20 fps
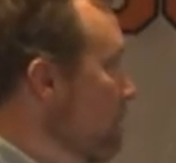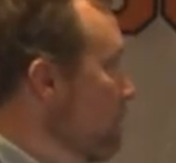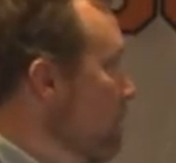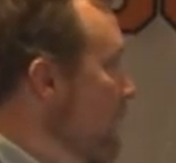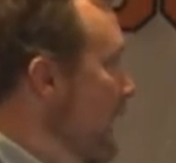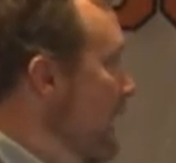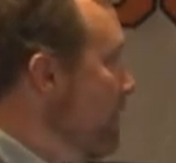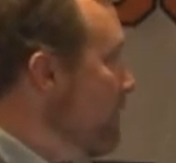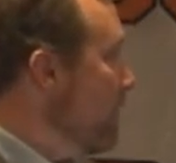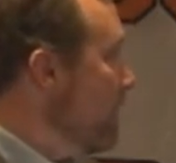
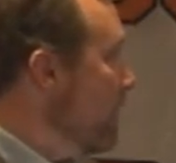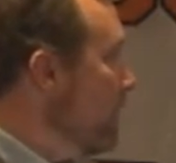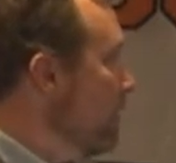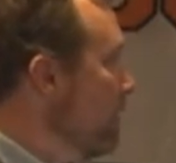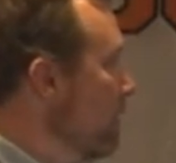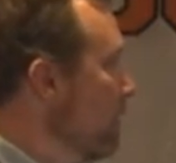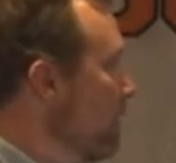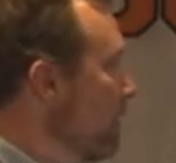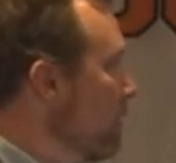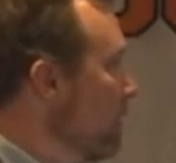Maybe
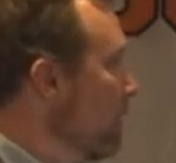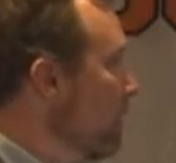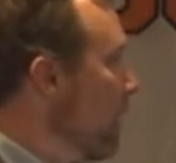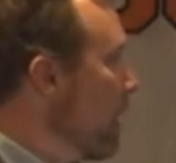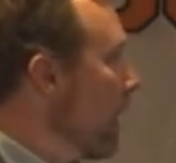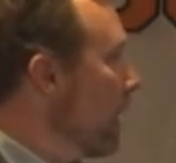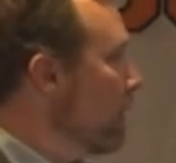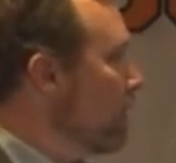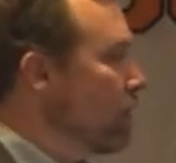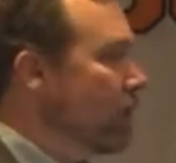
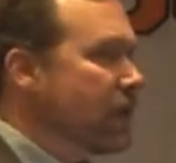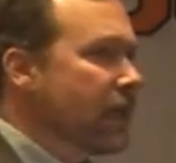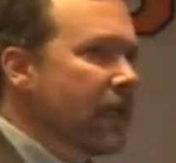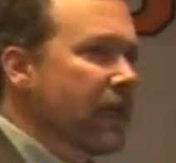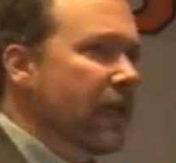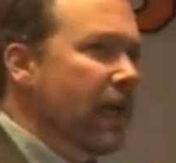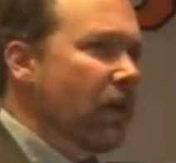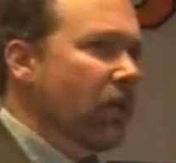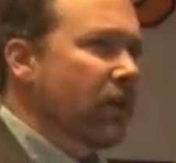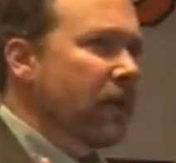I
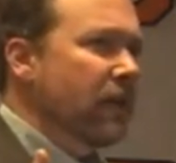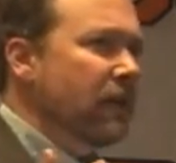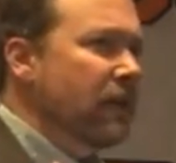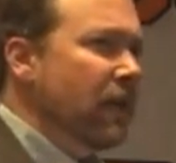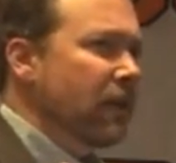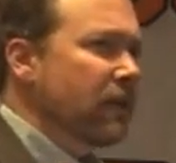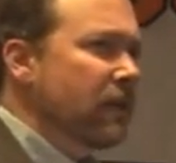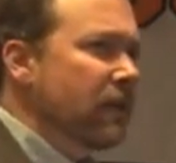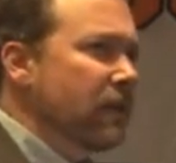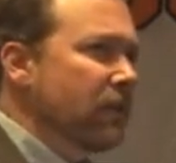understand how
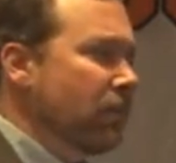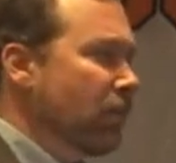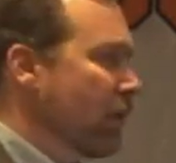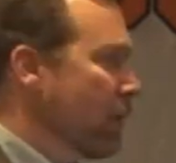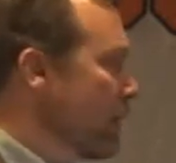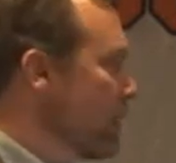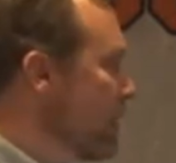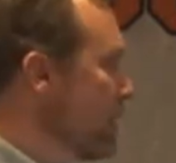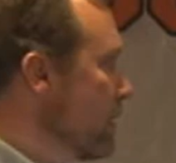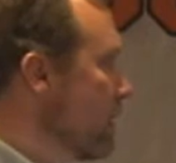indexing
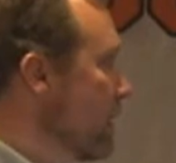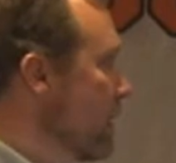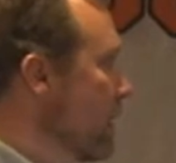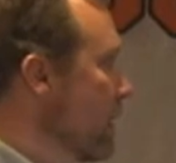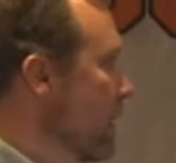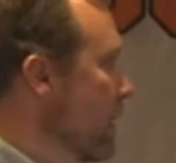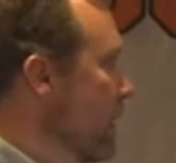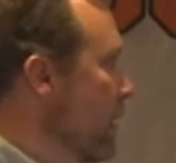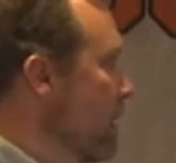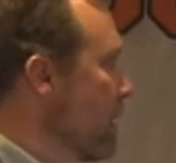works.
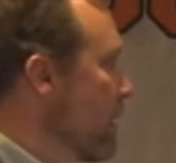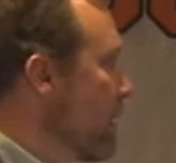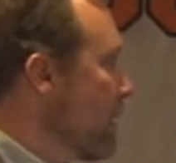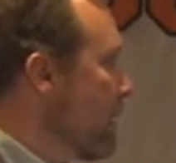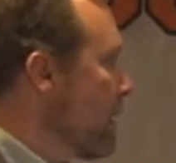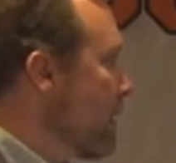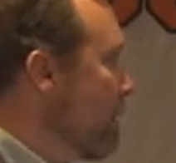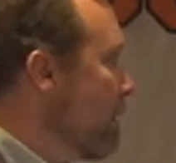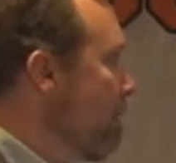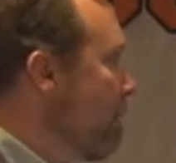
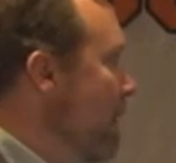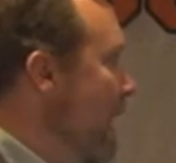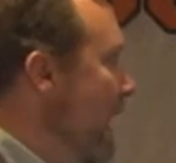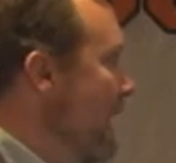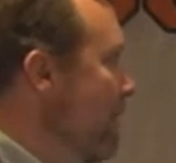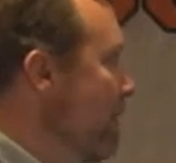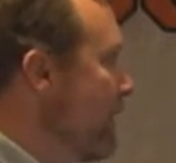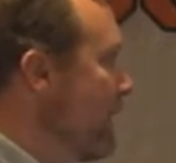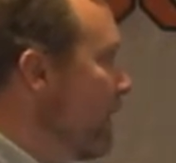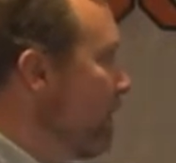
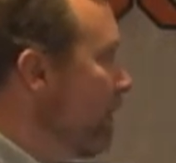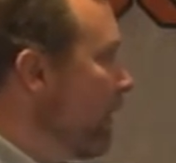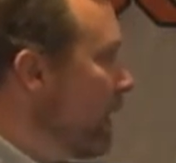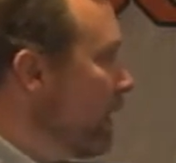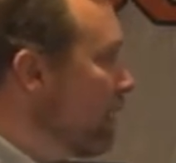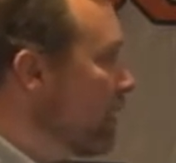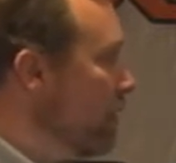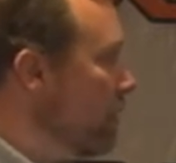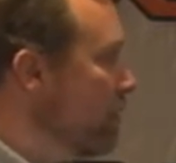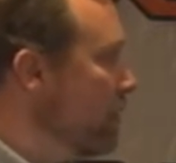Maybe if I
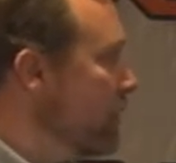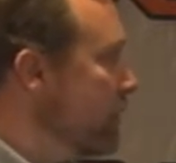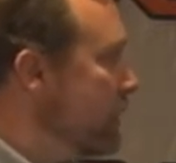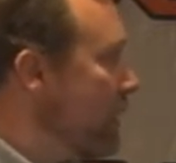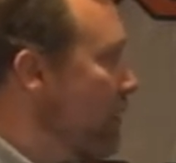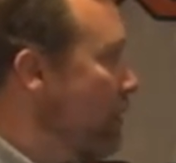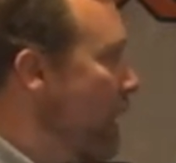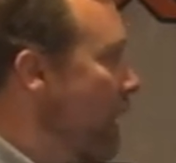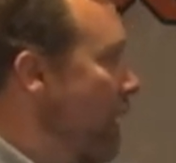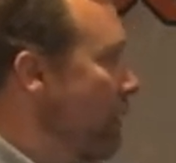include
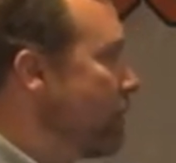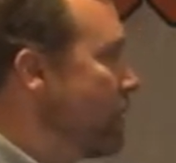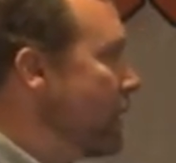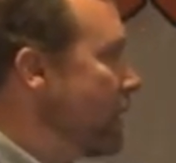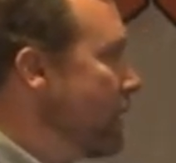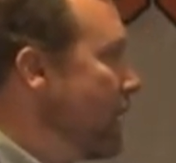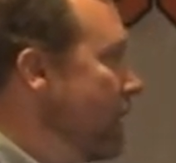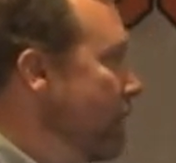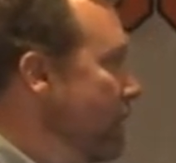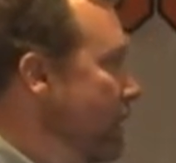
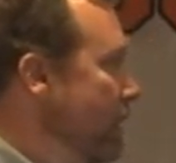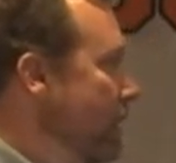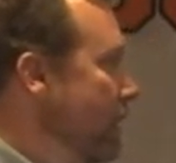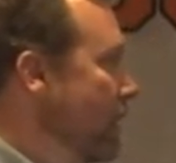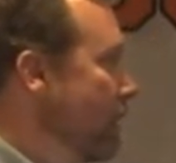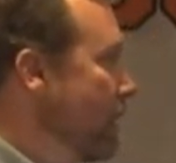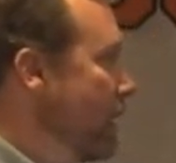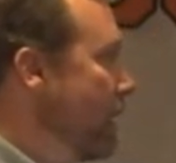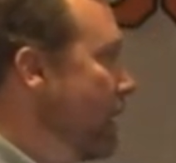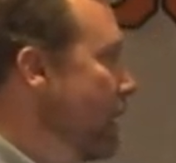sub-object name in
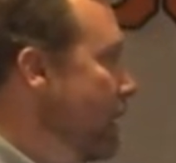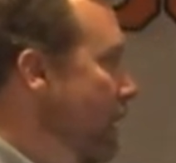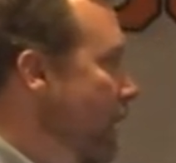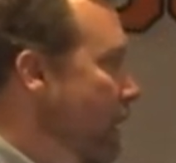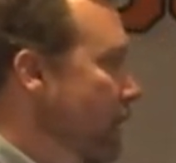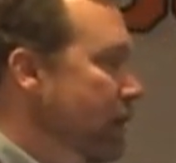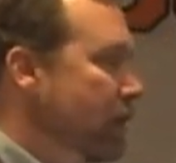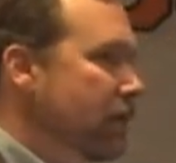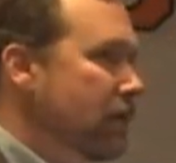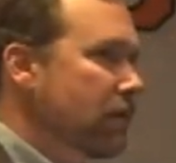some
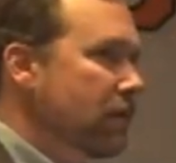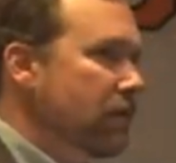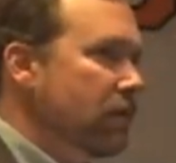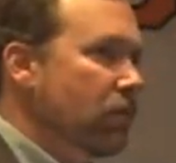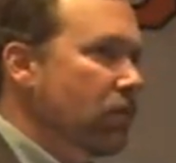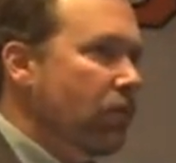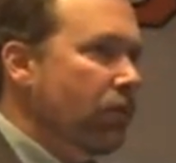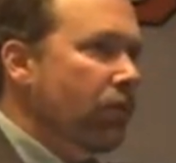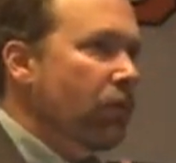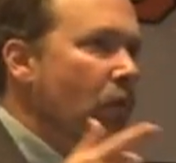index
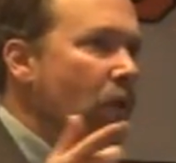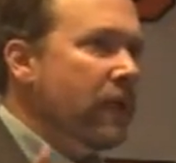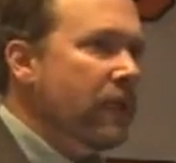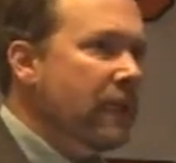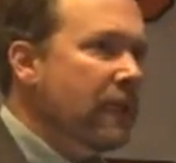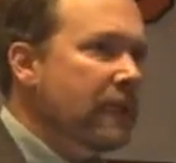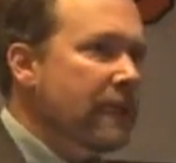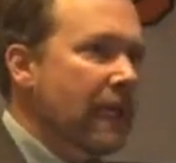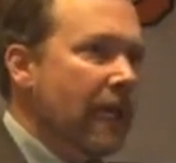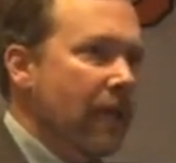to avoid
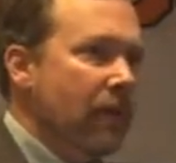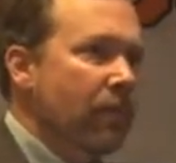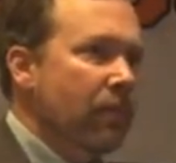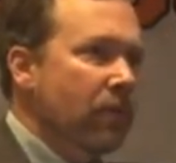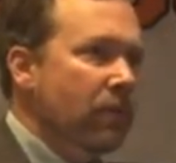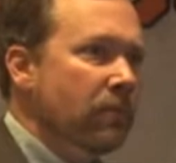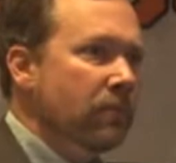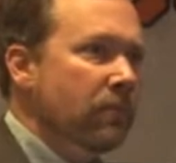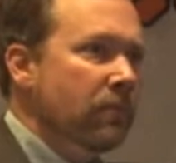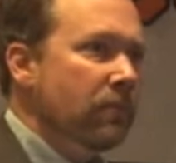the
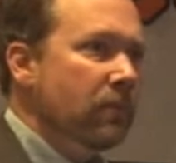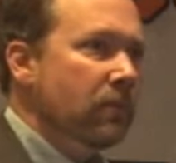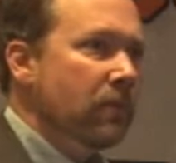table,